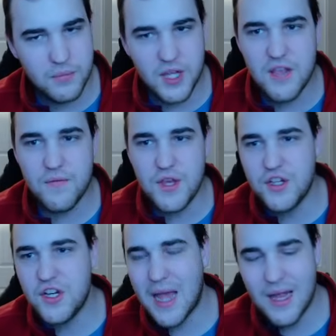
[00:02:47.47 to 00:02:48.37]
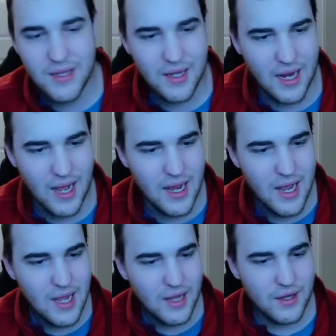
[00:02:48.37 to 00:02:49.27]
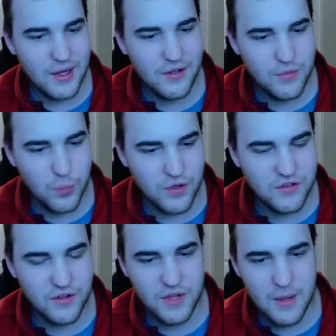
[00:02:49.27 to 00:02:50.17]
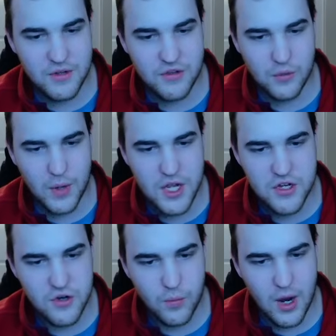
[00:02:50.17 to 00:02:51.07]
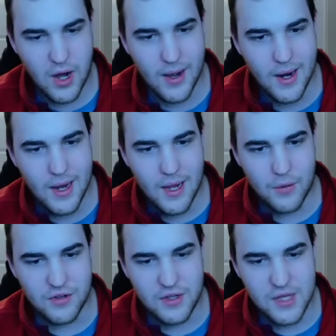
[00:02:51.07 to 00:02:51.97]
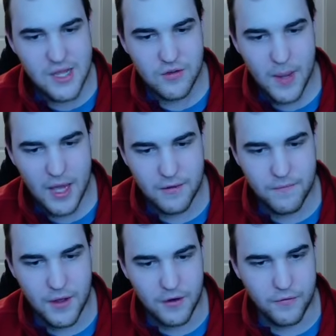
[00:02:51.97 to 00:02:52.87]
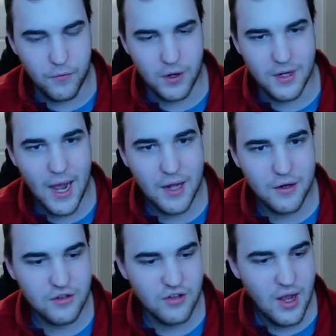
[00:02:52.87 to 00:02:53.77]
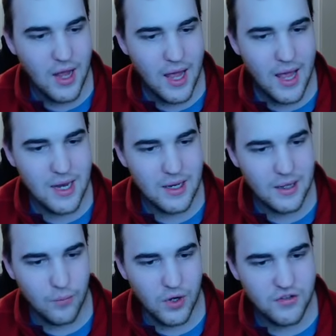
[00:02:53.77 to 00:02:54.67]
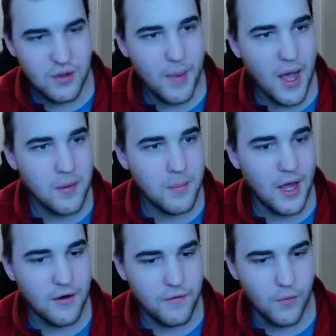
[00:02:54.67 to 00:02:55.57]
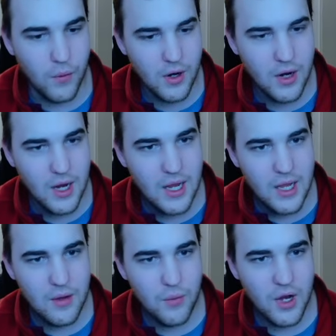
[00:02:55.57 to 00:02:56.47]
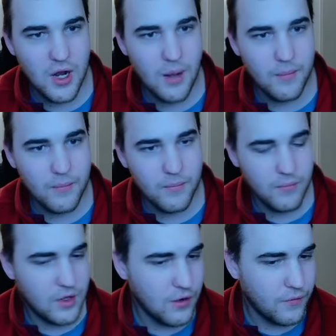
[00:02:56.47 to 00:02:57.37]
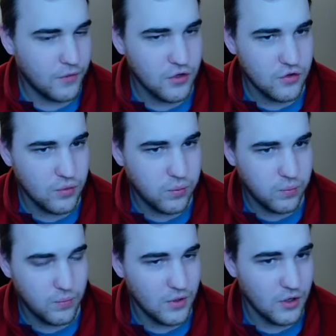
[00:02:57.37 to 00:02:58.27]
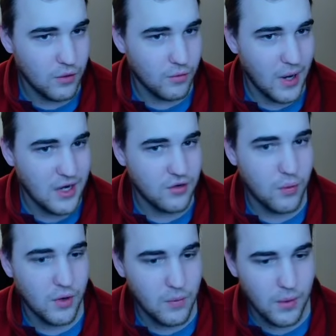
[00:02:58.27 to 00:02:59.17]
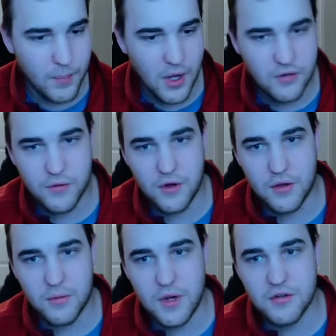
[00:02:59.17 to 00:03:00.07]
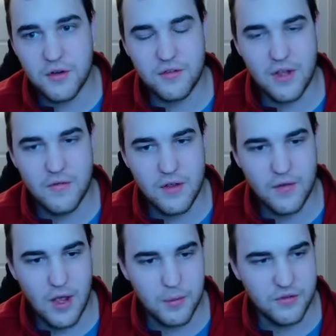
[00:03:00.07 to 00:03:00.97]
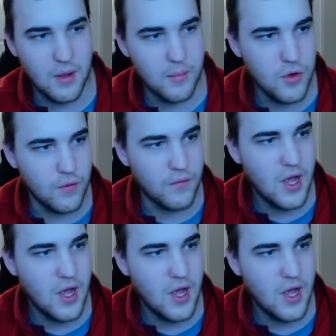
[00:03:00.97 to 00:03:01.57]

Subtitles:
TVGN today. This was the same situation where it was a de-SPAC, it fell to $4, and once it bottomed out at four, it went up, you know, for, you know, around to $21 for a 375% move.